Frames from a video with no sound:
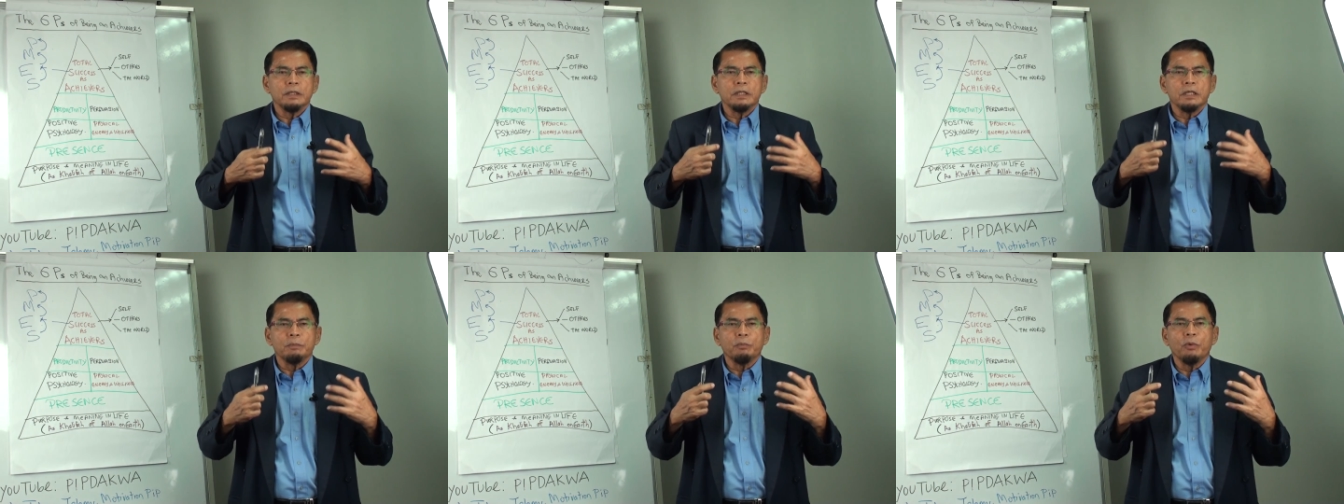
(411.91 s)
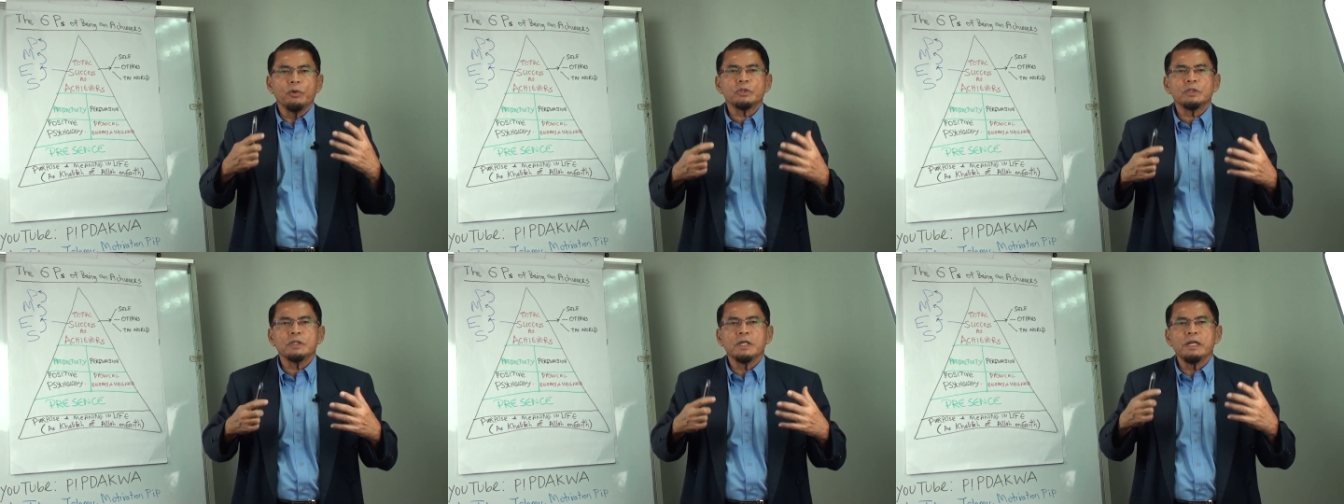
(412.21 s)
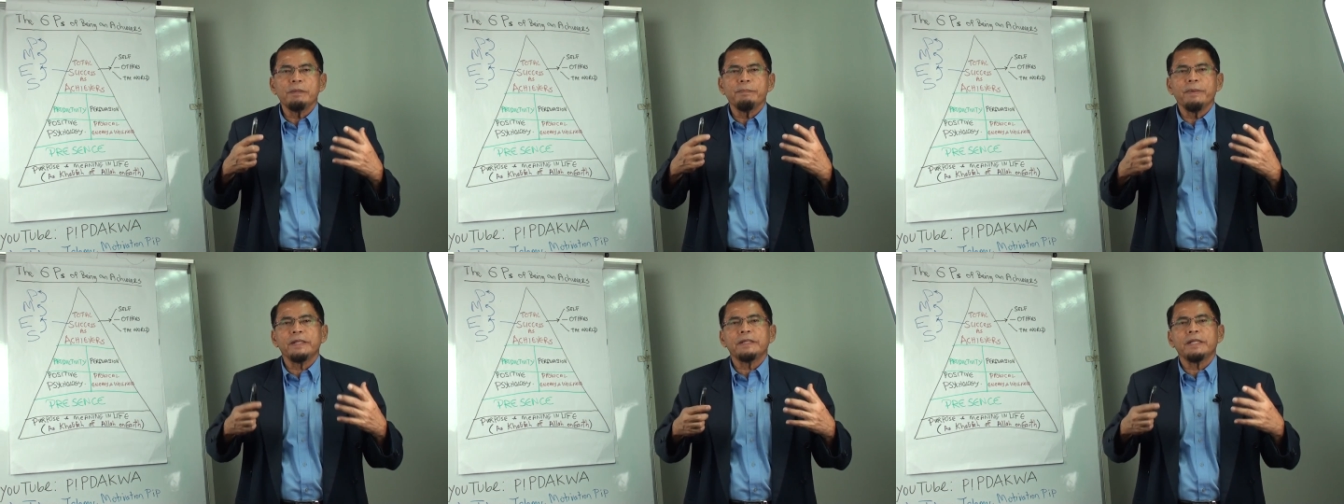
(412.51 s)

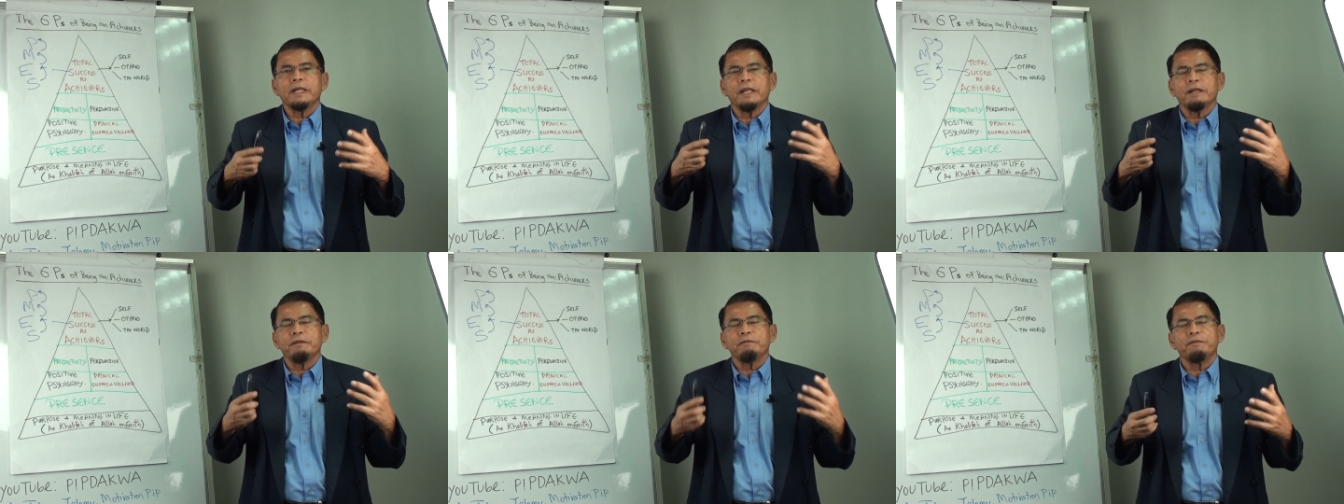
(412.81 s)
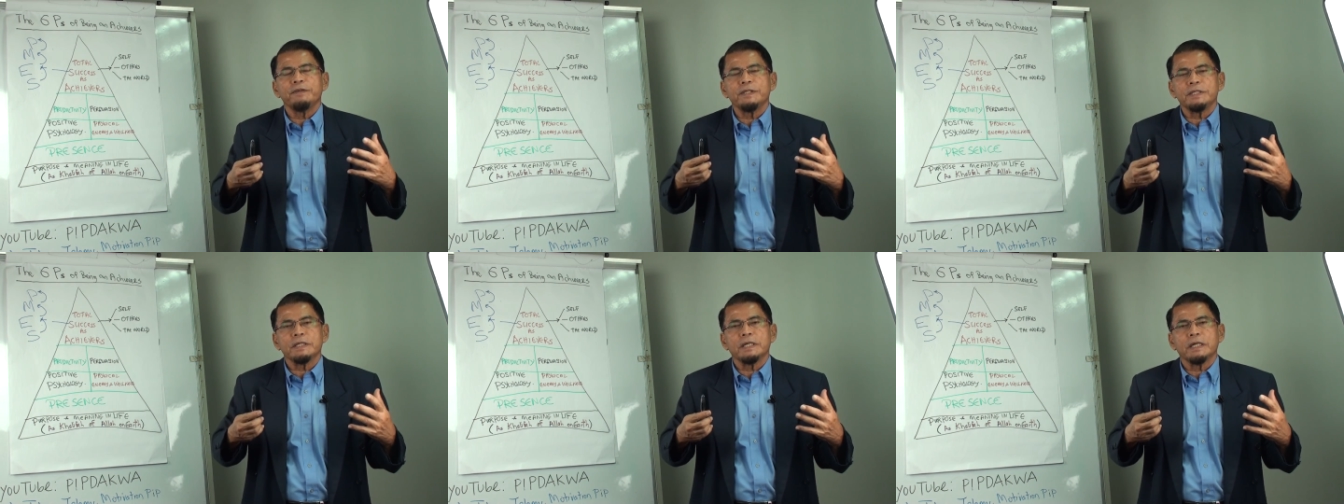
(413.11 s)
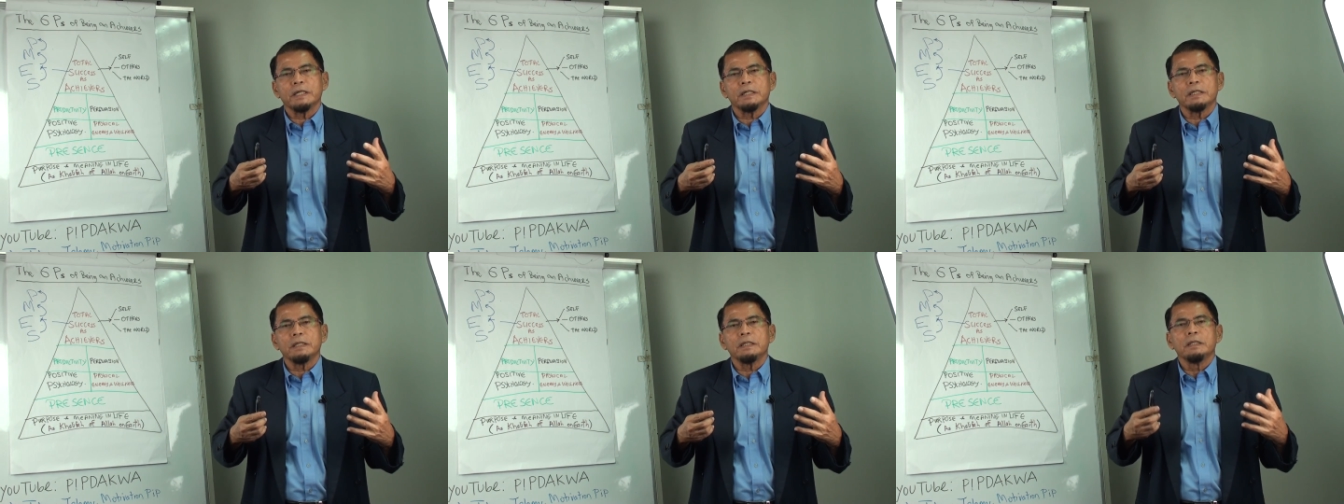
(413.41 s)
emotional, mental, and
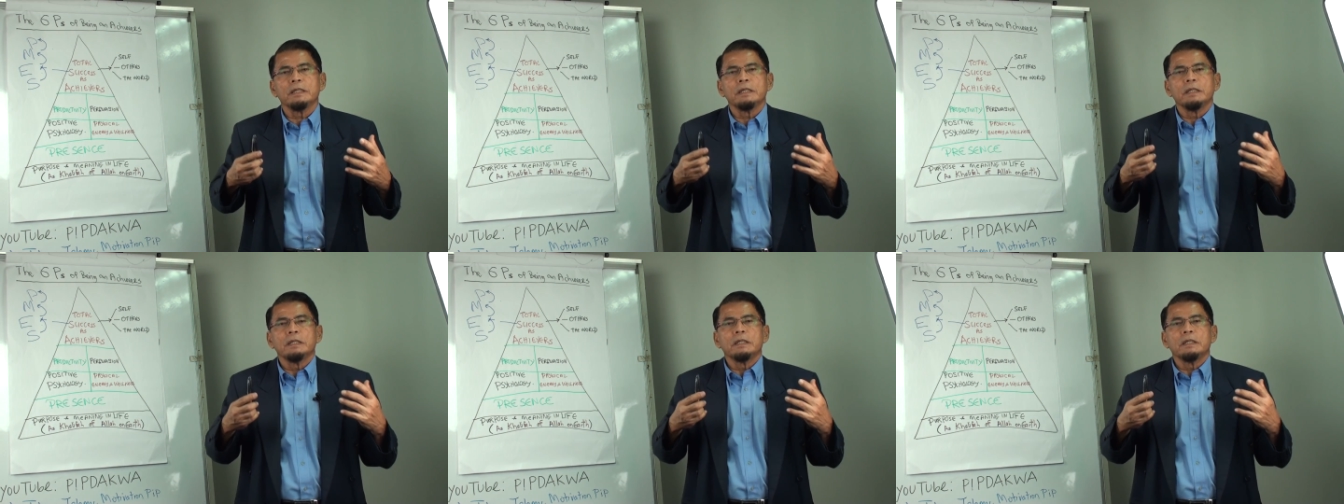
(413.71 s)
physical